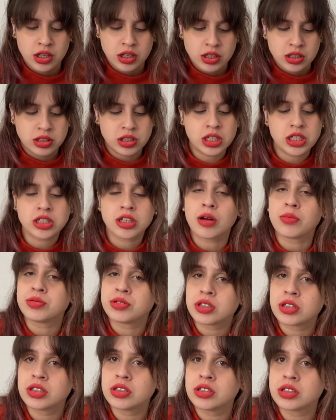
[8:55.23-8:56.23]
these
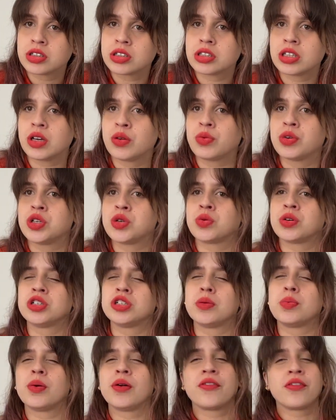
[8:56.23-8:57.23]
options, see which one she
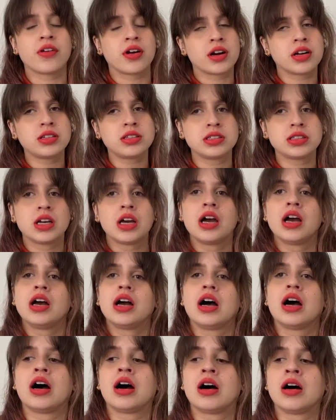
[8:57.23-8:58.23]
prefers,
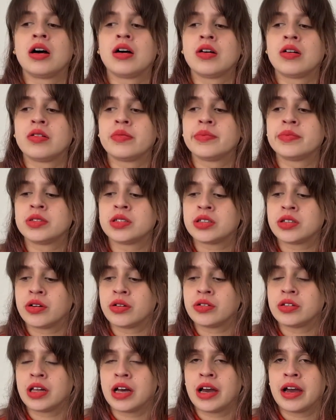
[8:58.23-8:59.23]
so
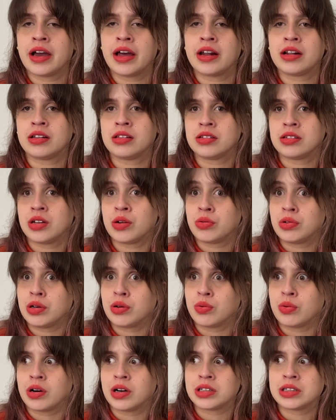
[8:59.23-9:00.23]
that the real
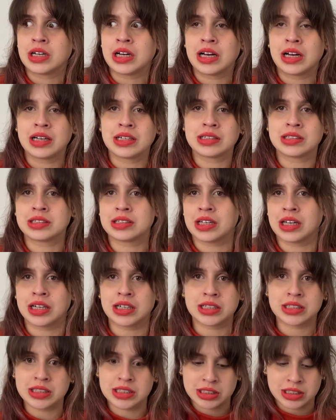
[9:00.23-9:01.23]
one has
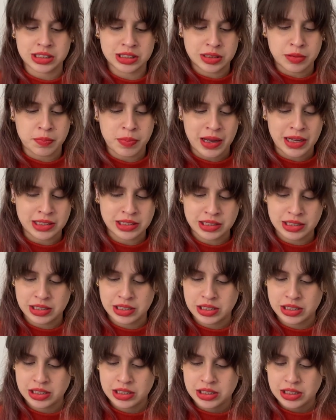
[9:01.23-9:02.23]
like the
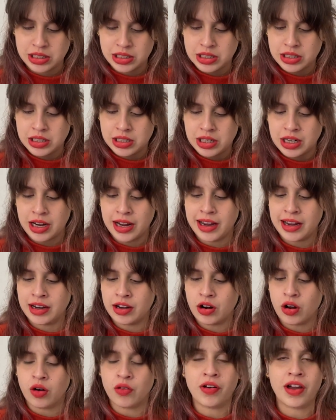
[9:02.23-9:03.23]
best kind
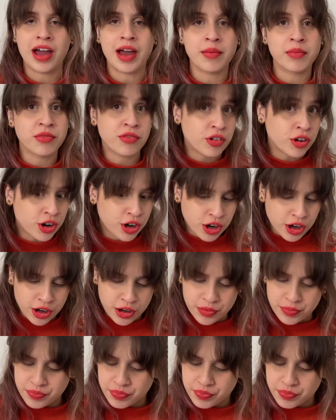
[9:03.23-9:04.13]
of hem for her.